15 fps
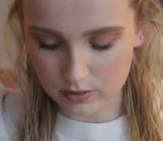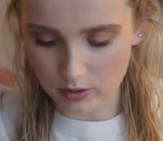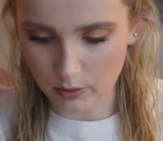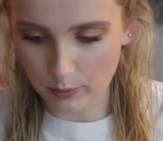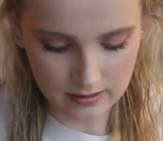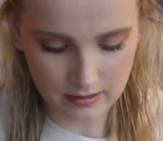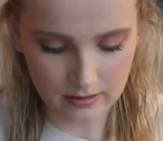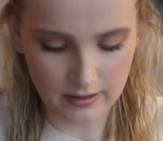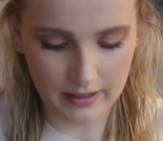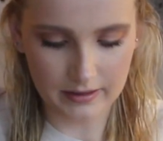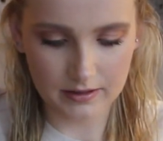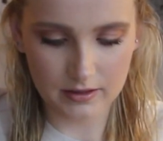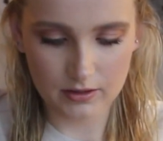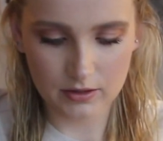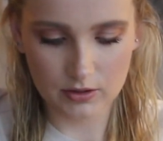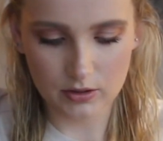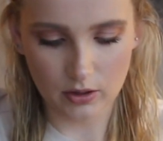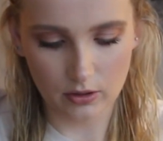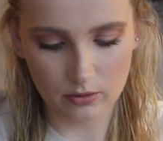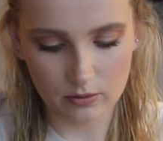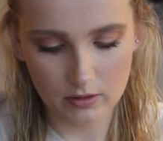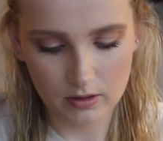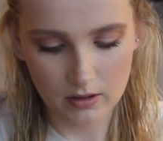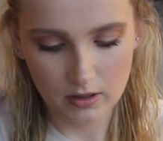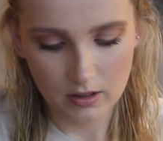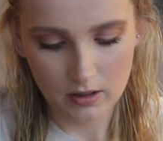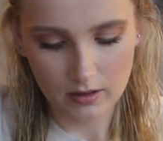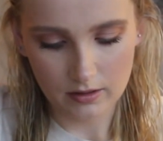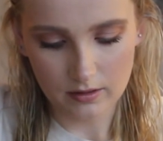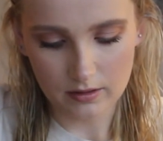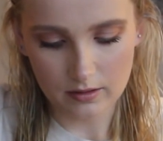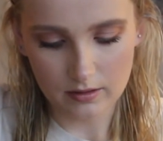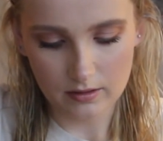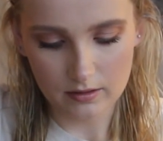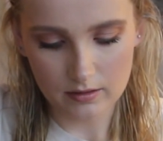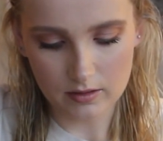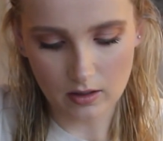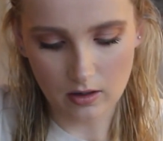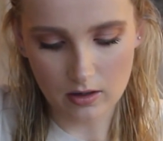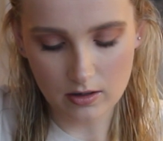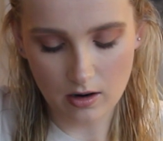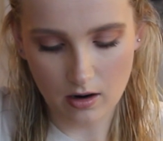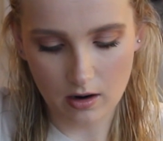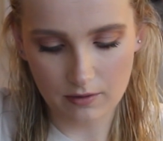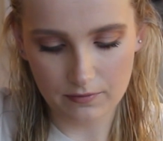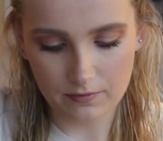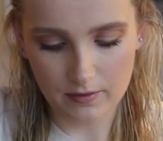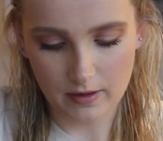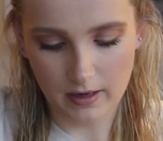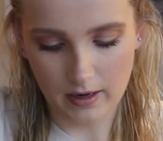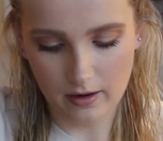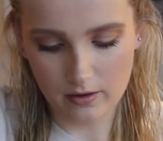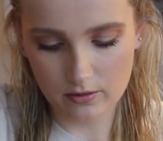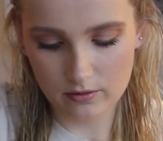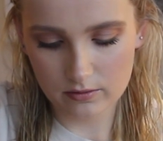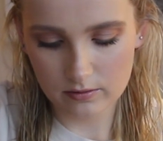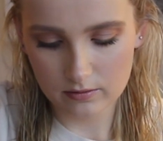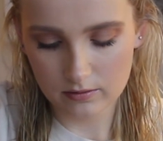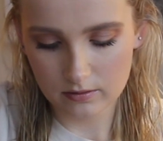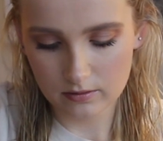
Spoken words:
So alright, so it's on off now.